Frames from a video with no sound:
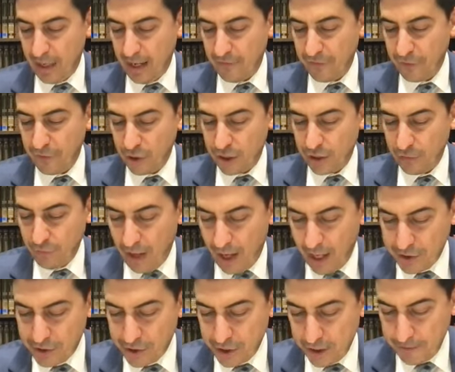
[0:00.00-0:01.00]
If you look in
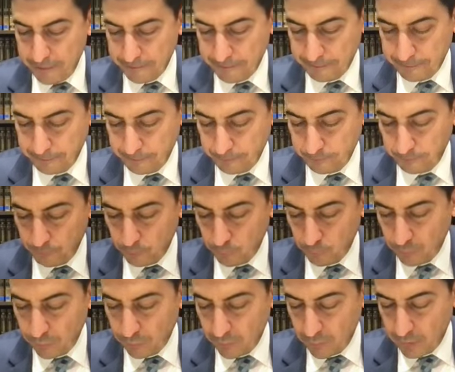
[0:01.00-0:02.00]
Rashi,
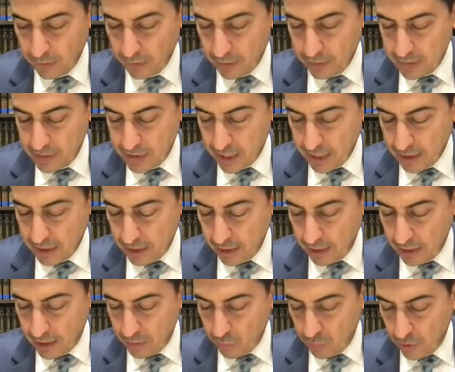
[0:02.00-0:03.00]
second
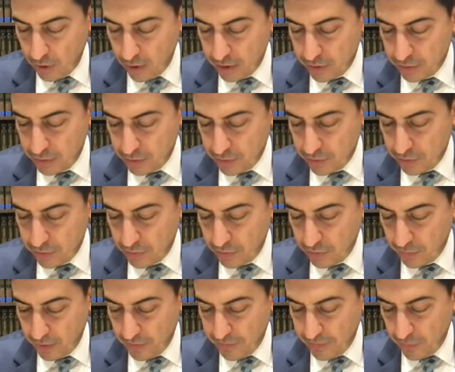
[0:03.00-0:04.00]
uh, one, two,
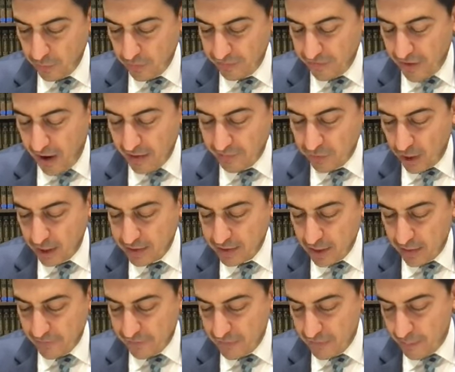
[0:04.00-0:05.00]
three, four, five lines
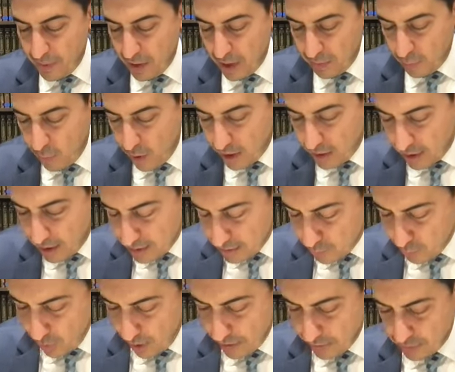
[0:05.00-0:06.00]
up from the bottom, the wide
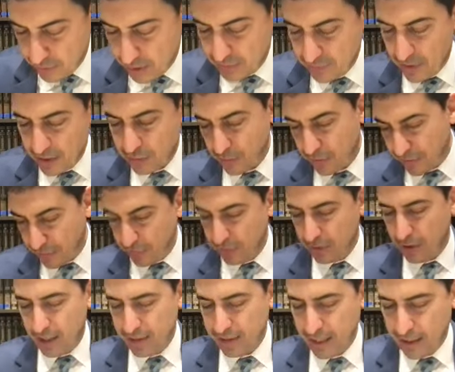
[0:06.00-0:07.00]
line, wider lines of Rashi, or
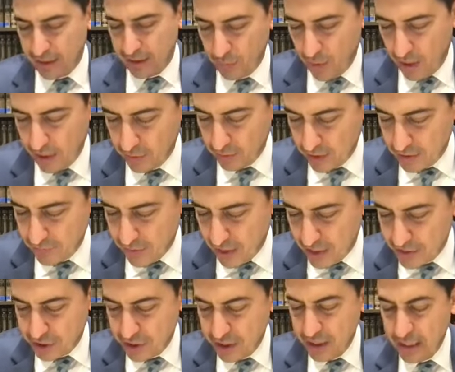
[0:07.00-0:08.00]
third line down in the wider lines of
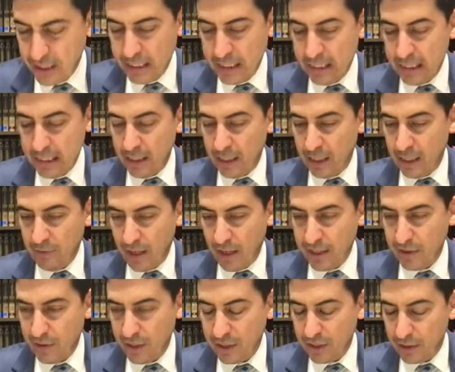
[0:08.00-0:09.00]
Rashi, uh, right
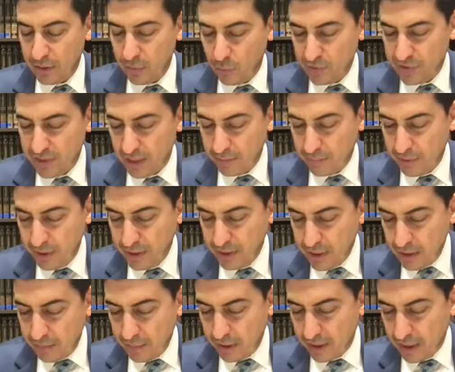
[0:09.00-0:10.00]
here on 10b.
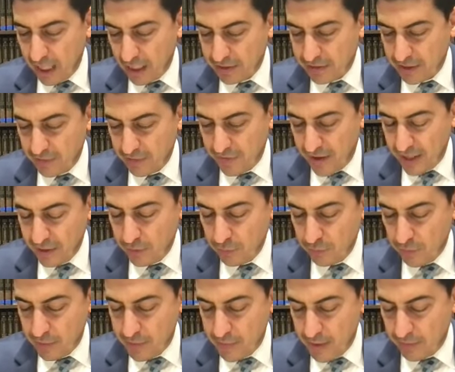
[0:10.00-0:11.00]
Uh, Miflad
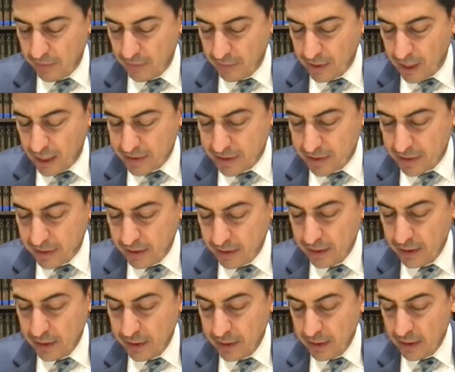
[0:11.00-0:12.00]
Tarvayu, Rabbi Meir Rabbi
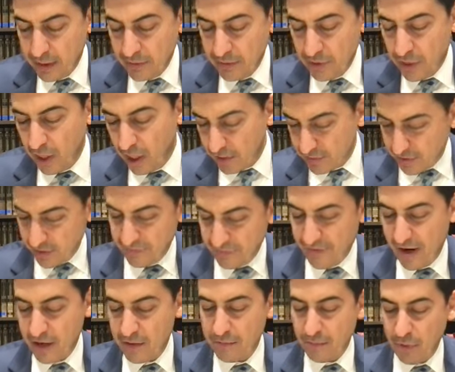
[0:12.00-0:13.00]
Lazar, Deha
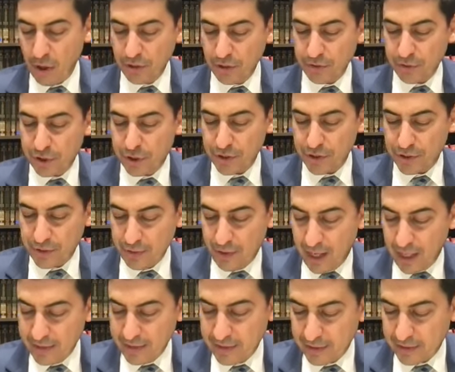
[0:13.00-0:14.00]
Tarvayu Modu
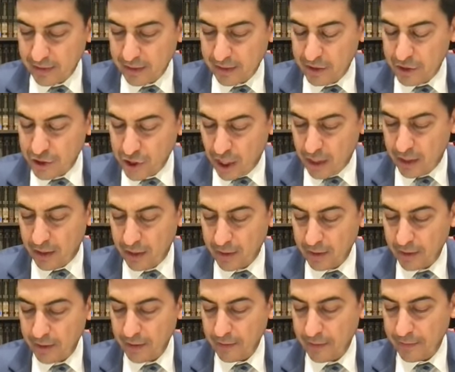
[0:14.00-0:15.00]
Shizuhai Tatchilat Shana.
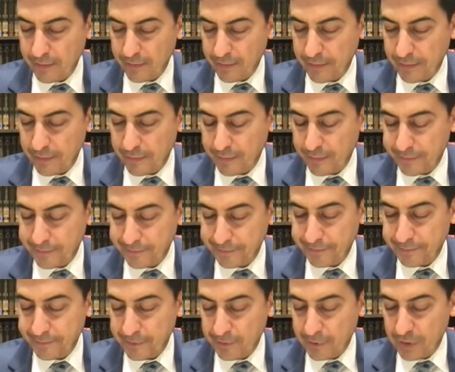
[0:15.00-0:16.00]

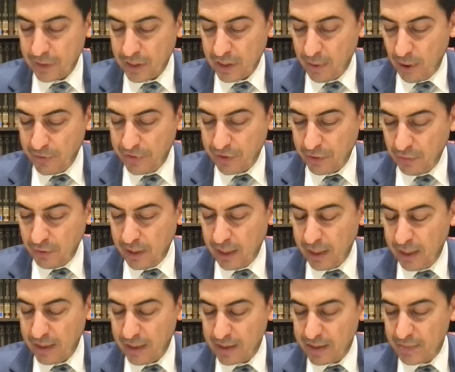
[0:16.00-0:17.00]
They both
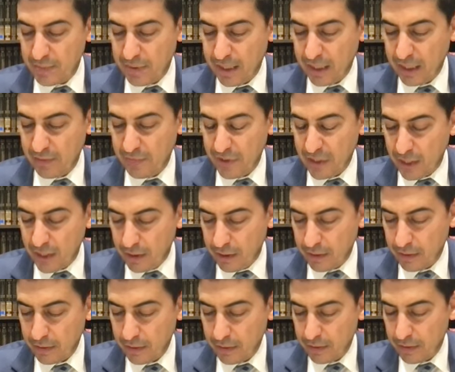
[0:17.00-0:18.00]
agree that is the beginning of a
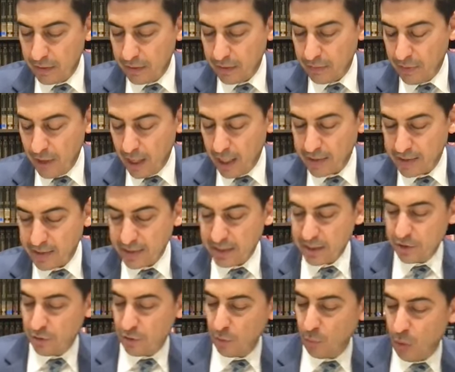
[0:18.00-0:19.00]
year, right?
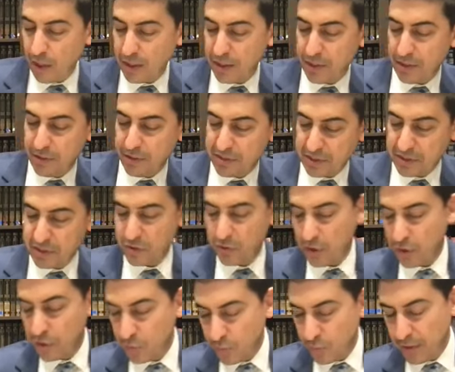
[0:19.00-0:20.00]
601 years,
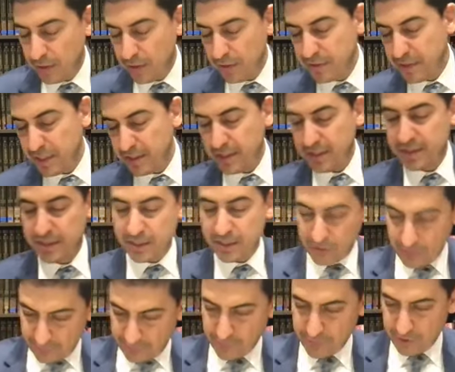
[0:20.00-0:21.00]
602 years, into the
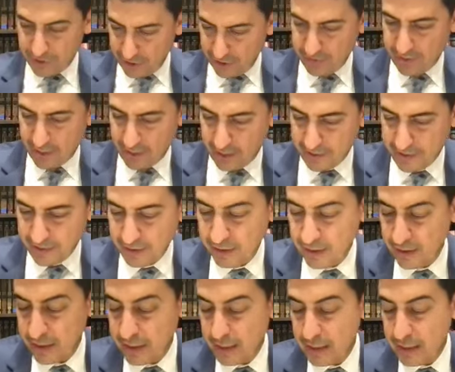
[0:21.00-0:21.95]
601st year, that kind of thing.